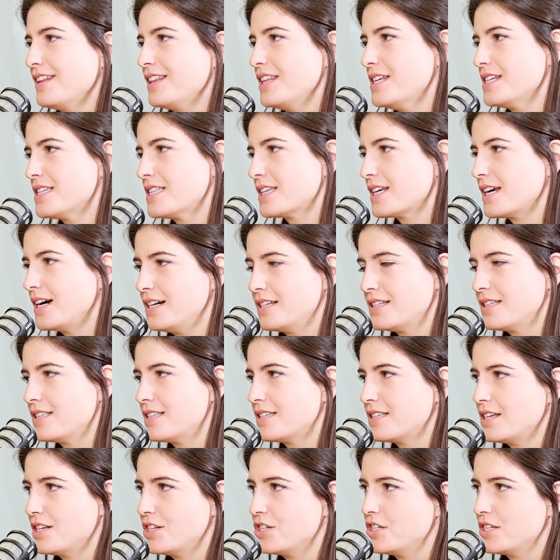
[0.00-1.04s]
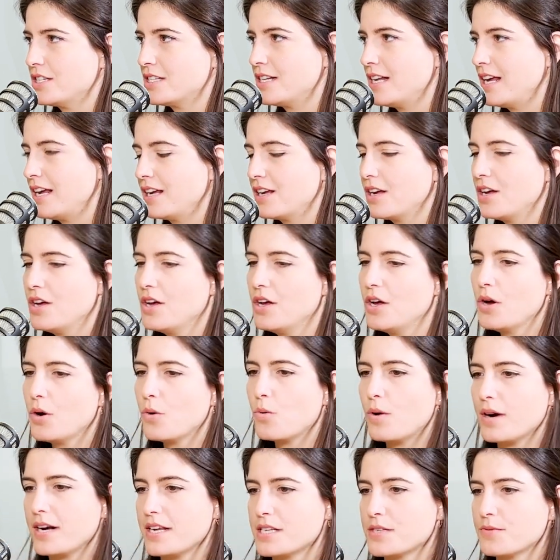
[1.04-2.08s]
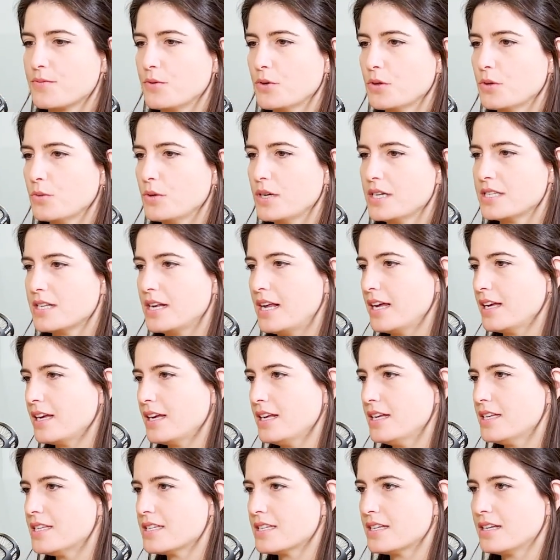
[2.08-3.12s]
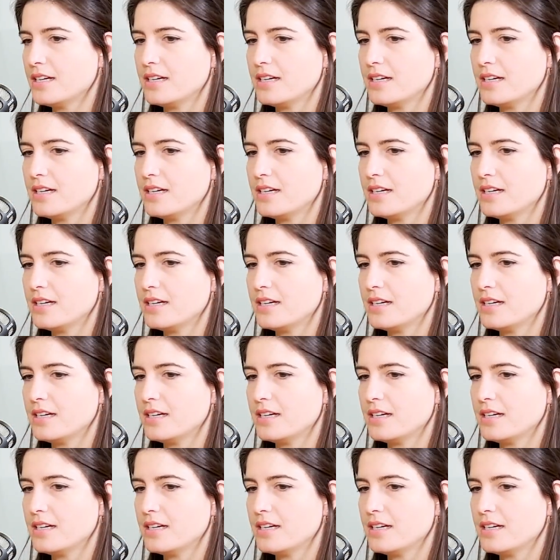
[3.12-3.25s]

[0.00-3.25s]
discussed, such as what is food waste? It's